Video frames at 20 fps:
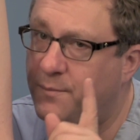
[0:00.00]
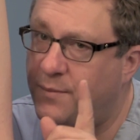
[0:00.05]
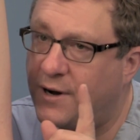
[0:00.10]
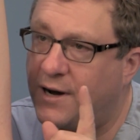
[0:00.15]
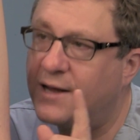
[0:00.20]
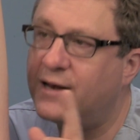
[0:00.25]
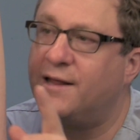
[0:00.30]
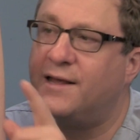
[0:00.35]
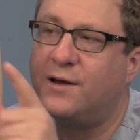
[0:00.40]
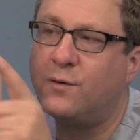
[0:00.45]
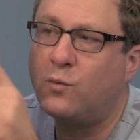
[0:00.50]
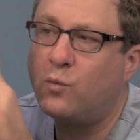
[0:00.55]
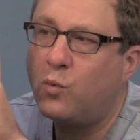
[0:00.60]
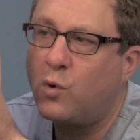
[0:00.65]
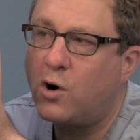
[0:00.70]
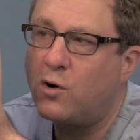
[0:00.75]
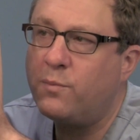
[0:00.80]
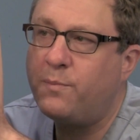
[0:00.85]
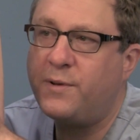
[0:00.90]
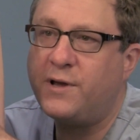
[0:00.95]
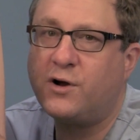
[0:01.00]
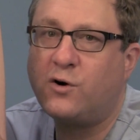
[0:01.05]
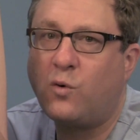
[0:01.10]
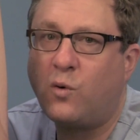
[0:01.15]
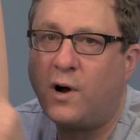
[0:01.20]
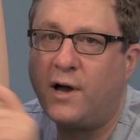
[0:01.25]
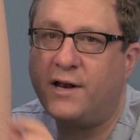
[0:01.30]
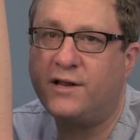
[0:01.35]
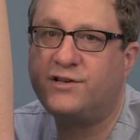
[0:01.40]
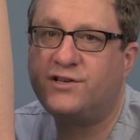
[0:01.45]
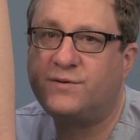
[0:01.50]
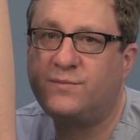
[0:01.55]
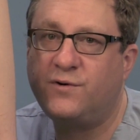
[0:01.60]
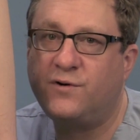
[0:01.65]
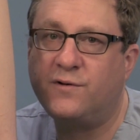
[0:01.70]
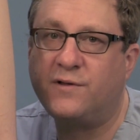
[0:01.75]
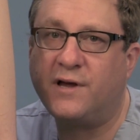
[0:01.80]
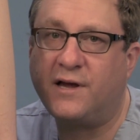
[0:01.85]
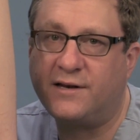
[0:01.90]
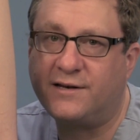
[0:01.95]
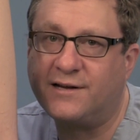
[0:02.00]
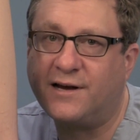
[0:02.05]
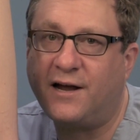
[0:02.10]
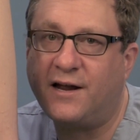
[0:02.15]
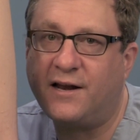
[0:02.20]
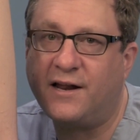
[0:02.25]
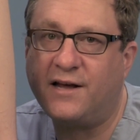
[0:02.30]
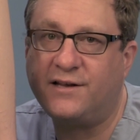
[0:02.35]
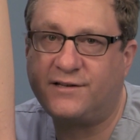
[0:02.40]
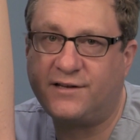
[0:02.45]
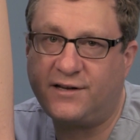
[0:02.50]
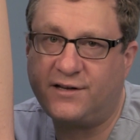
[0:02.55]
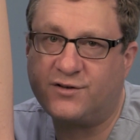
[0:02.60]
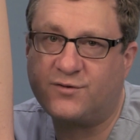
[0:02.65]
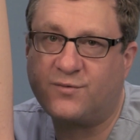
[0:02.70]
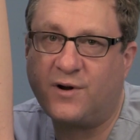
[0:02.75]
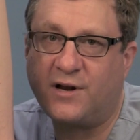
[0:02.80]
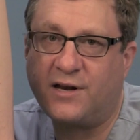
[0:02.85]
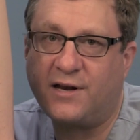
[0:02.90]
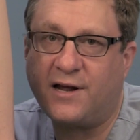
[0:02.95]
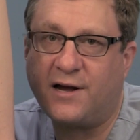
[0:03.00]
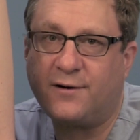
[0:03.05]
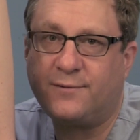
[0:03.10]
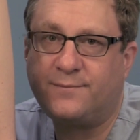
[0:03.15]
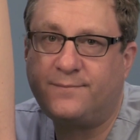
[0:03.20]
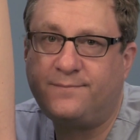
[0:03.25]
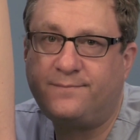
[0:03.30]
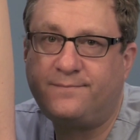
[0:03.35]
but it won't be quite as smooth and tight as it is right now.